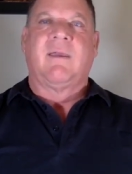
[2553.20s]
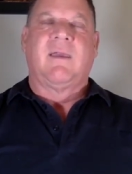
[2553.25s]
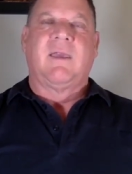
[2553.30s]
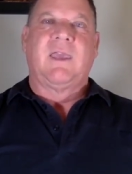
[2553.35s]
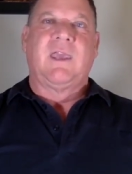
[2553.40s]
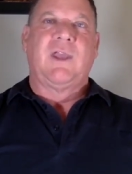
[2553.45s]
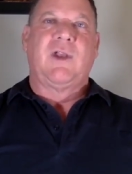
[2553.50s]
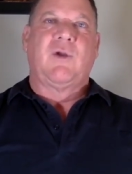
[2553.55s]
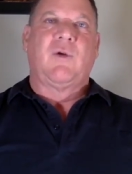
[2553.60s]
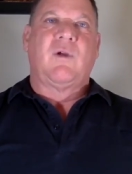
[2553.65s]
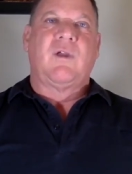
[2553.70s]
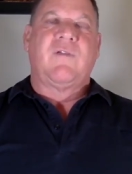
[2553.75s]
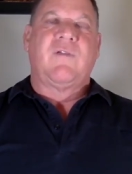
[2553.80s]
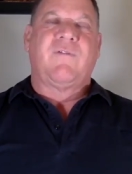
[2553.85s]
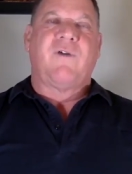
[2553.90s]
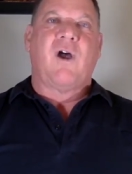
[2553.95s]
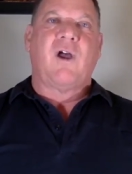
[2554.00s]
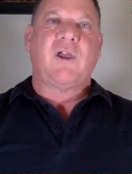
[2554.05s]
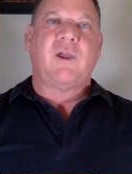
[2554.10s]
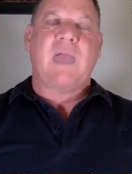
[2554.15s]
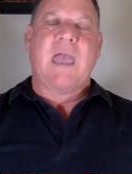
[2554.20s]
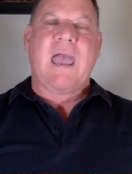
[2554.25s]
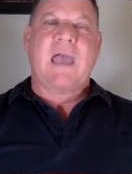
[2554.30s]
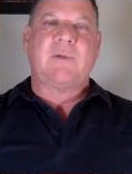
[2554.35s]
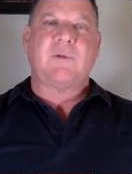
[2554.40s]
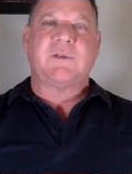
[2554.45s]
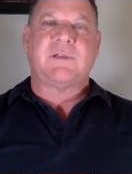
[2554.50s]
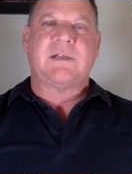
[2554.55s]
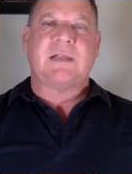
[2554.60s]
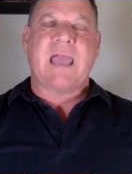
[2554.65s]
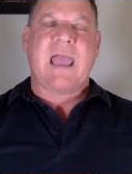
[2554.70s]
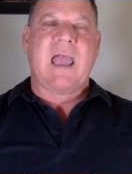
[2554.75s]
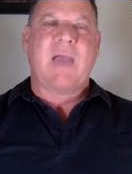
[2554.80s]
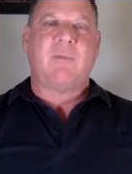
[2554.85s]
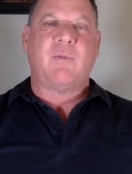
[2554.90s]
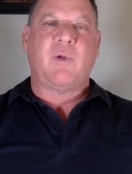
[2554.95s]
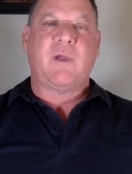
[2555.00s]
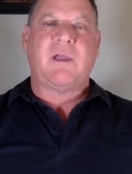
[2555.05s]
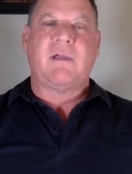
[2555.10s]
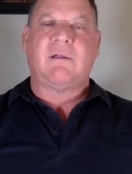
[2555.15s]
you know, if all you had was an
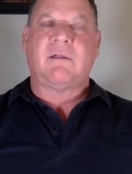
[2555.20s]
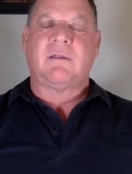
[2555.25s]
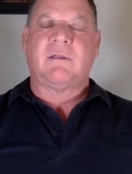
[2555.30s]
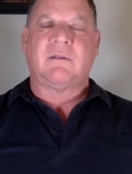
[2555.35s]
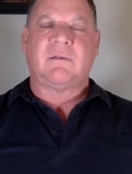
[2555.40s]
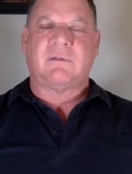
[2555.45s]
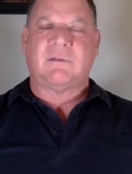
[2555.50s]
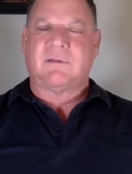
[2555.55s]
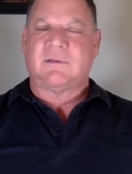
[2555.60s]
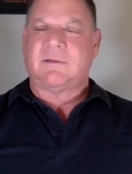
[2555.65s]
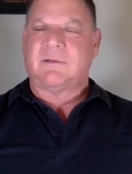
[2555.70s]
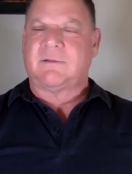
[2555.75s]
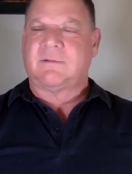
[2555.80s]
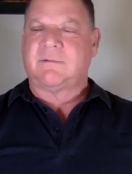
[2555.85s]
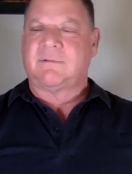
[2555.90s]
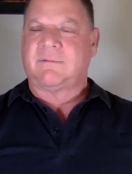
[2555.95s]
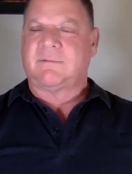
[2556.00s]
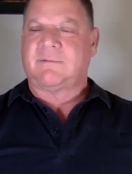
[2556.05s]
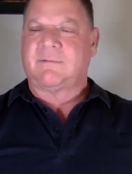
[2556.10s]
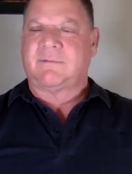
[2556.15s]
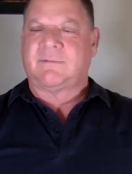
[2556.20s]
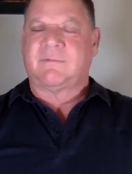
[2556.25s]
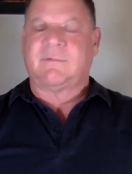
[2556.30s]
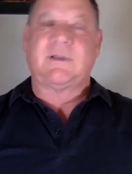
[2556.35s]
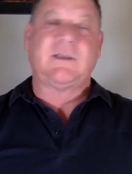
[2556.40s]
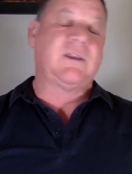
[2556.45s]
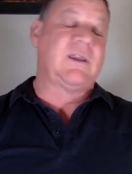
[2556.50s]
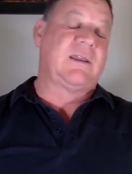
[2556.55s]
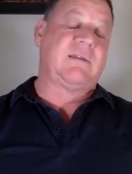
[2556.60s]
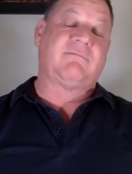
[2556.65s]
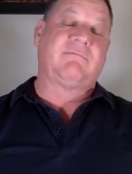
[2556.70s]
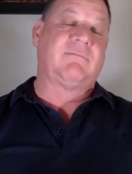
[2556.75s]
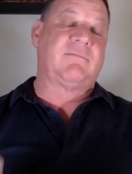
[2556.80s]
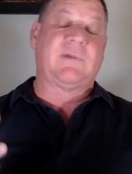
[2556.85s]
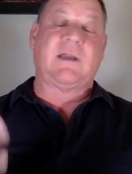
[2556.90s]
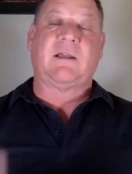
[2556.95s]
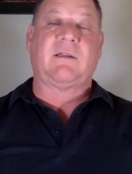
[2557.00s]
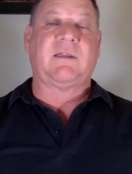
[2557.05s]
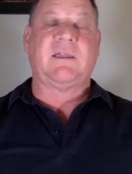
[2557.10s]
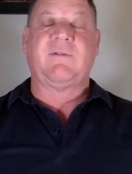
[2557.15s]
ab wheel, uh,
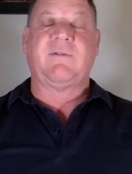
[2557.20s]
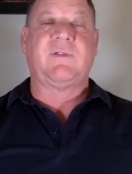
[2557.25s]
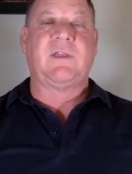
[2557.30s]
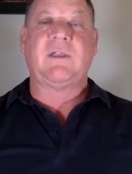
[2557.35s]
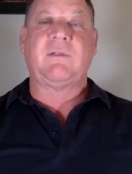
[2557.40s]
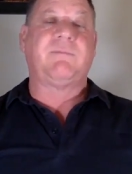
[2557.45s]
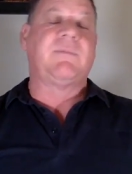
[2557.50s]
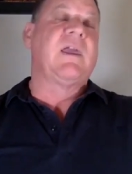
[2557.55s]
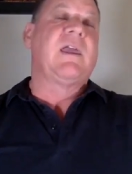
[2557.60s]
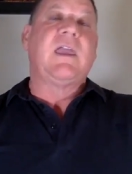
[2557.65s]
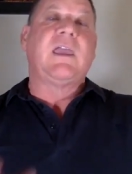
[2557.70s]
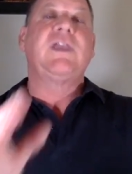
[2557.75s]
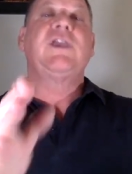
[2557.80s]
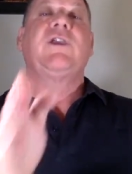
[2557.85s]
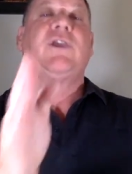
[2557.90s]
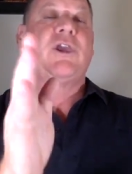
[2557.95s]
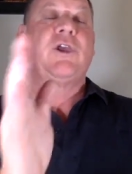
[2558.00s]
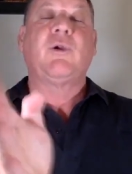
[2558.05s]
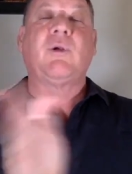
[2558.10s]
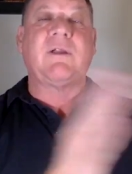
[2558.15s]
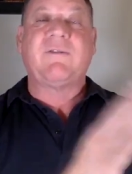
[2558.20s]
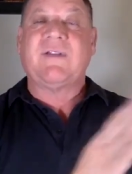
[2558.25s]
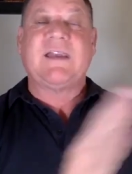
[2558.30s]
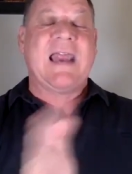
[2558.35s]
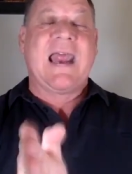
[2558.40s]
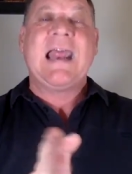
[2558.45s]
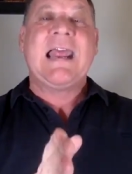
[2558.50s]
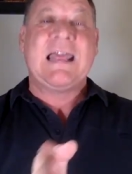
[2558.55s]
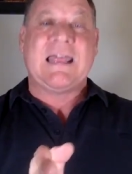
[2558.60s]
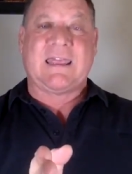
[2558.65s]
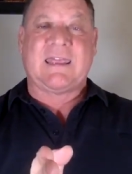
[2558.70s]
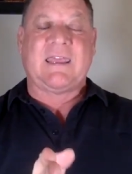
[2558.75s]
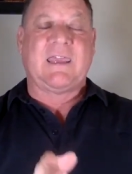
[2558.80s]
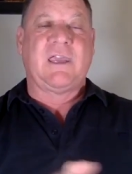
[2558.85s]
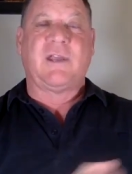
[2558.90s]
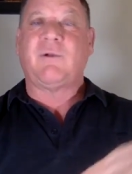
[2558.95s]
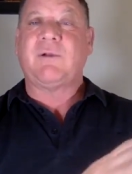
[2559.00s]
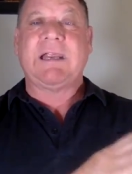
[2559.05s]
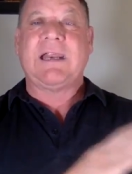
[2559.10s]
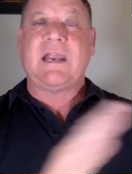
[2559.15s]
well, you, you, you, don't even need anything.
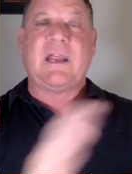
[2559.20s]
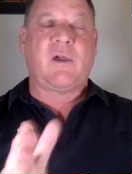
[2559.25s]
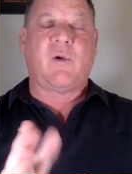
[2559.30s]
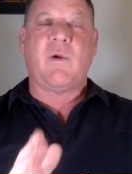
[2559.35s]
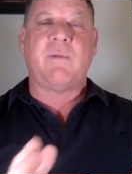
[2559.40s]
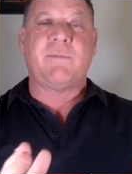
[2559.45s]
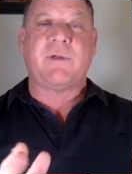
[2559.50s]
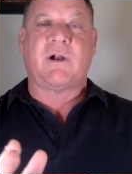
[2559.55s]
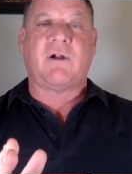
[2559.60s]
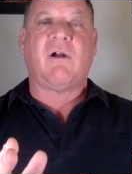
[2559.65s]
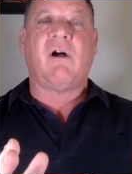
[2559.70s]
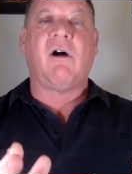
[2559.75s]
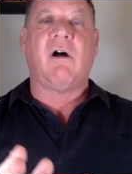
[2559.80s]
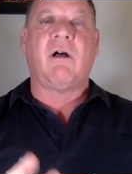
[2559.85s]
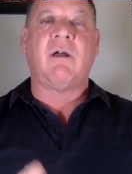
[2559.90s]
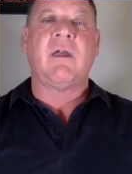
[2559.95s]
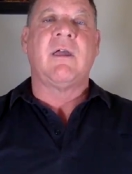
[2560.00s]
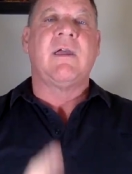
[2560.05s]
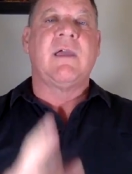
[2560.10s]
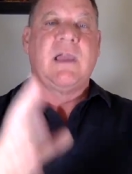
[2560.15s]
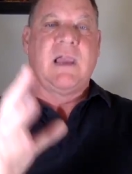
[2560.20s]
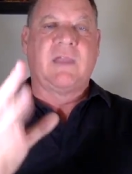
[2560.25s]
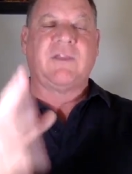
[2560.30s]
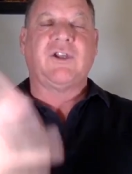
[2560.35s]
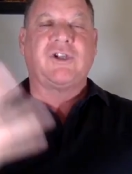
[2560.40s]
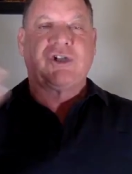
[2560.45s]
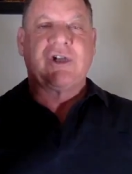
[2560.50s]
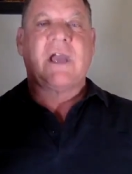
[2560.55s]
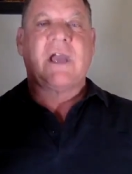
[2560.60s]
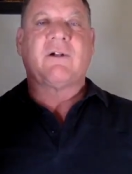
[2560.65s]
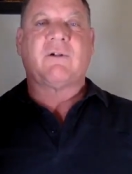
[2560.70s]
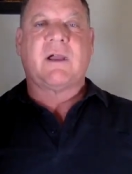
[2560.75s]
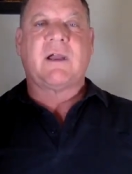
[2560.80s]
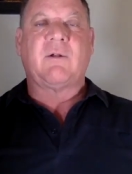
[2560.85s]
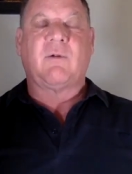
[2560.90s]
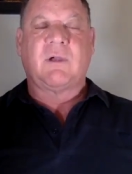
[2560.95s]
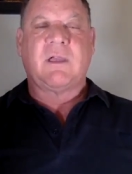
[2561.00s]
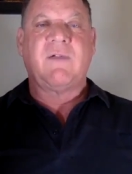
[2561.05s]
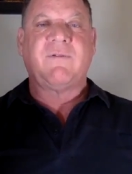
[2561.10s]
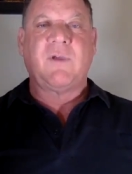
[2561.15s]
You don't need any equipment at all, and the generator
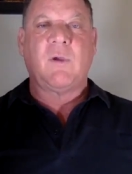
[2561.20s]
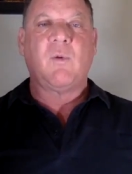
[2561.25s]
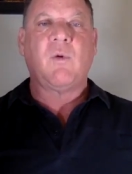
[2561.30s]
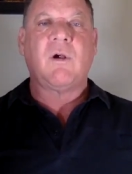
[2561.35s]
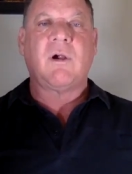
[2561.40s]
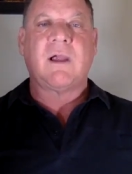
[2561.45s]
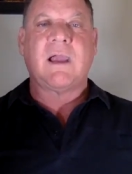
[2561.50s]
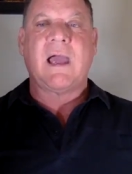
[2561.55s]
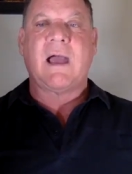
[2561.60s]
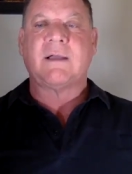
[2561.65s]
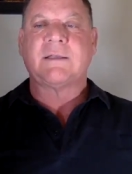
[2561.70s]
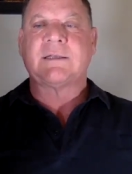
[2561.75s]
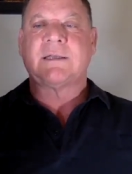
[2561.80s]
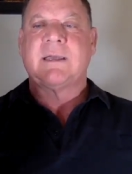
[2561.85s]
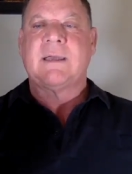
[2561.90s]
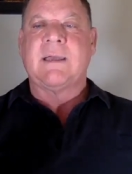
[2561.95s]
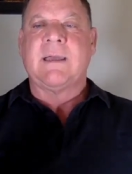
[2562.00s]
will give you workouts.